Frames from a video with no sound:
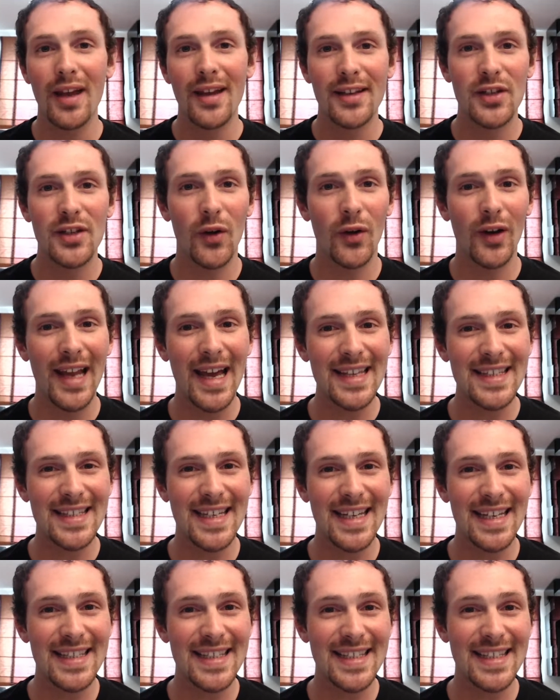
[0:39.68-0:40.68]
So let's
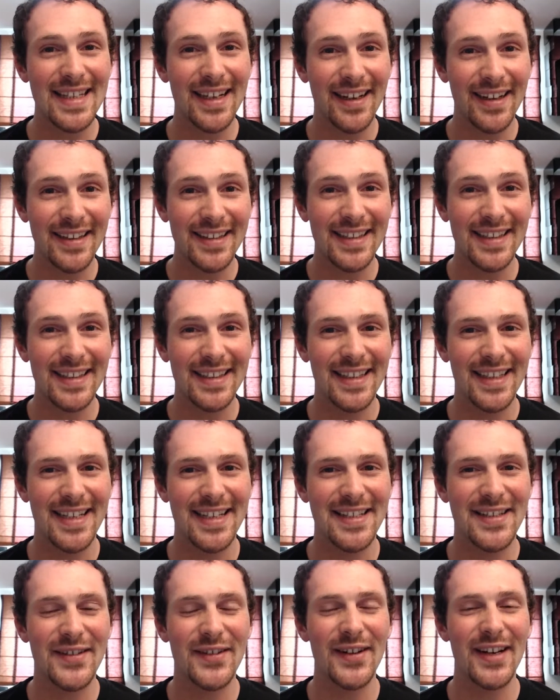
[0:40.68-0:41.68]
get started
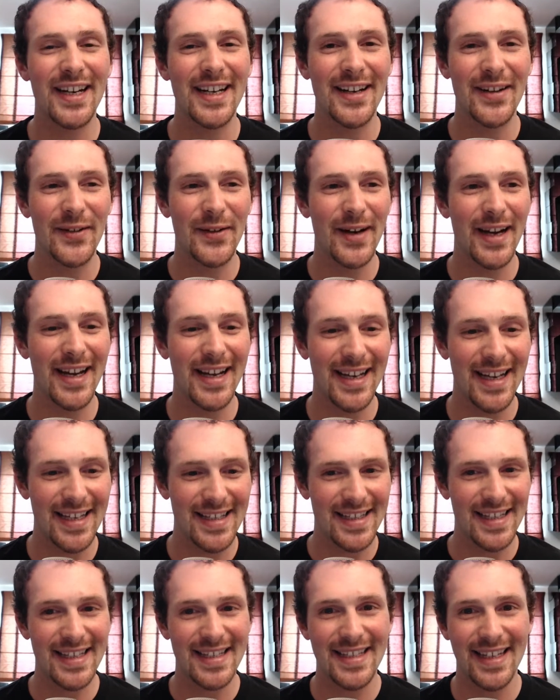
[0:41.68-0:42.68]
straight away.
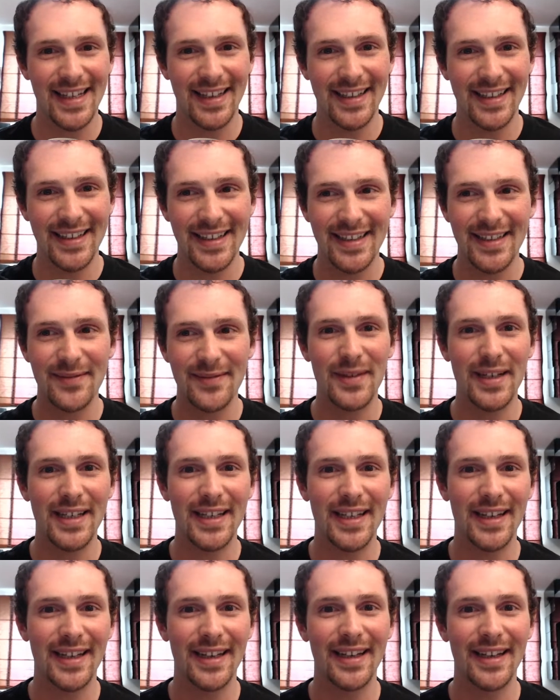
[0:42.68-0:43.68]
Let's get started
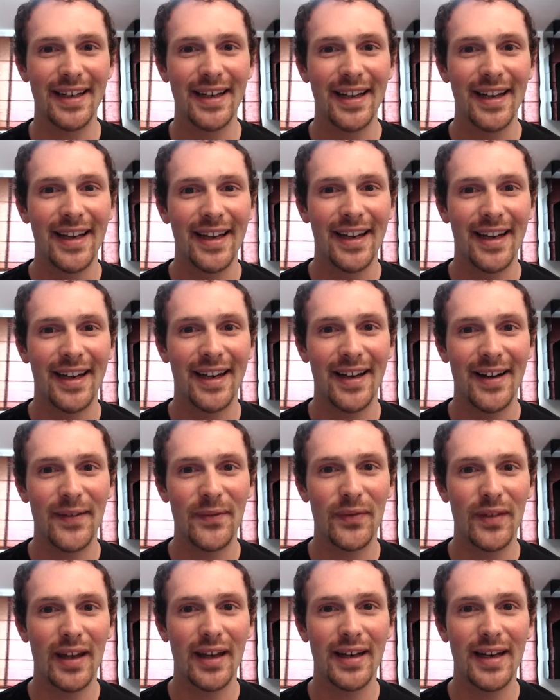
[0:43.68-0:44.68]
immediately.
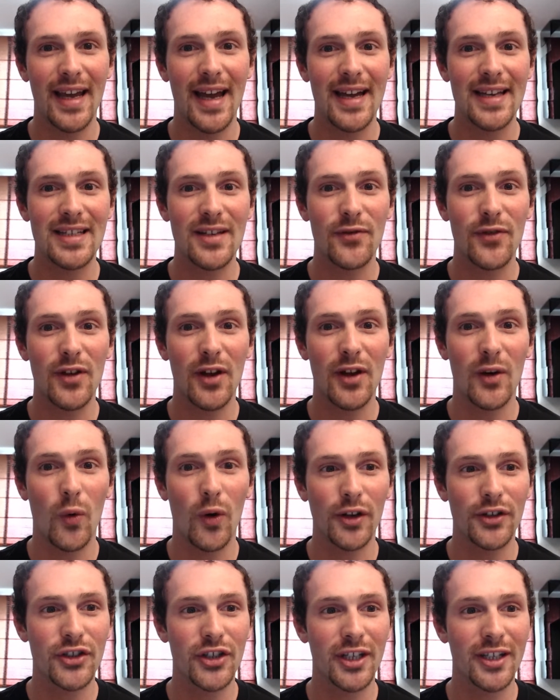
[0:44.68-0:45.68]
And guys, if you're
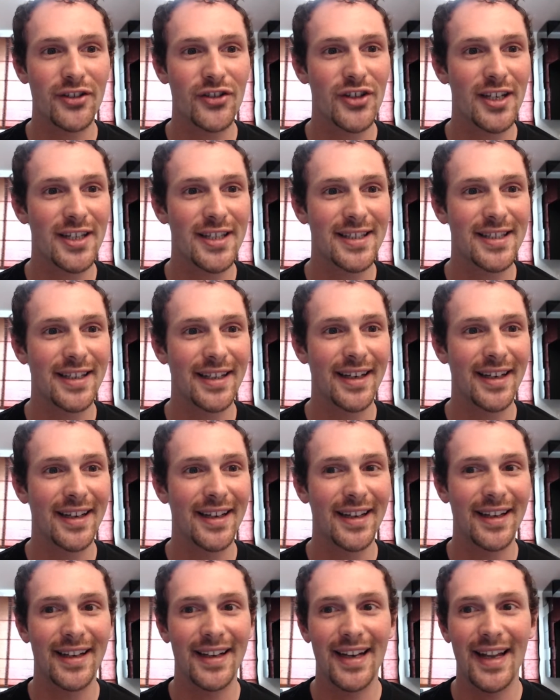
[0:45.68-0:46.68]
watching, just
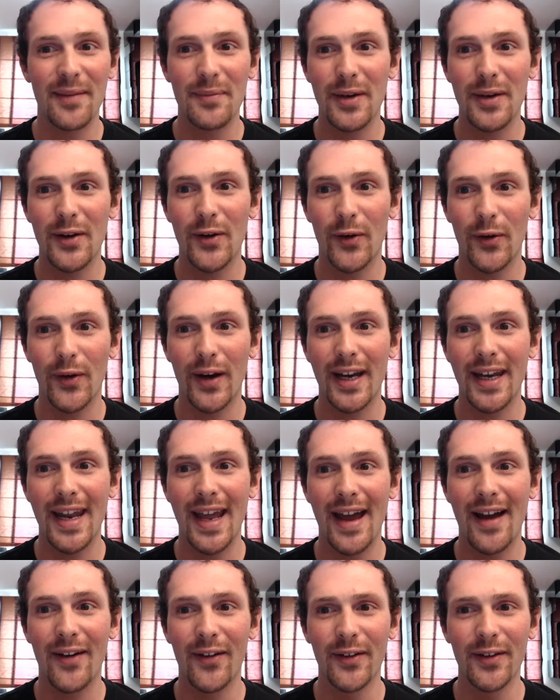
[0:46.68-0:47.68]
let me know right
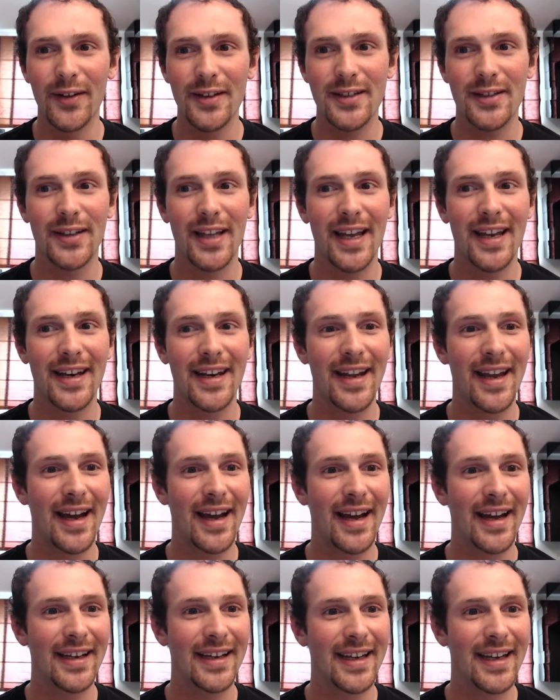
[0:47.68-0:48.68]
now so then
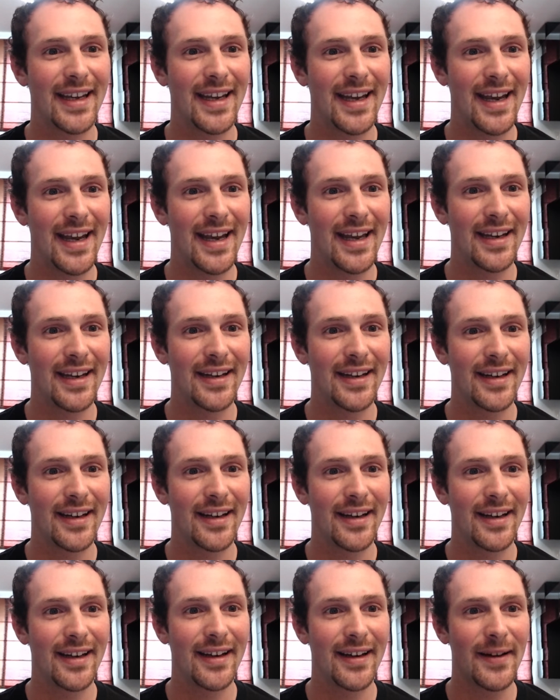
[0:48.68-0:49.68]
I
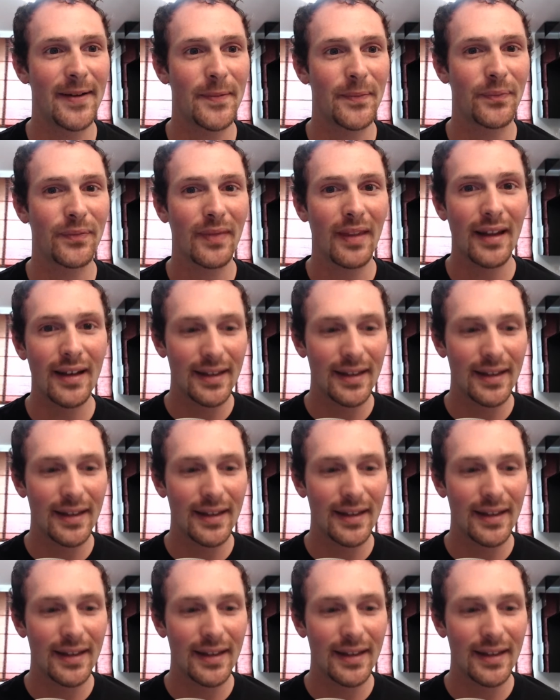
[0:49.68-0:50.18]
can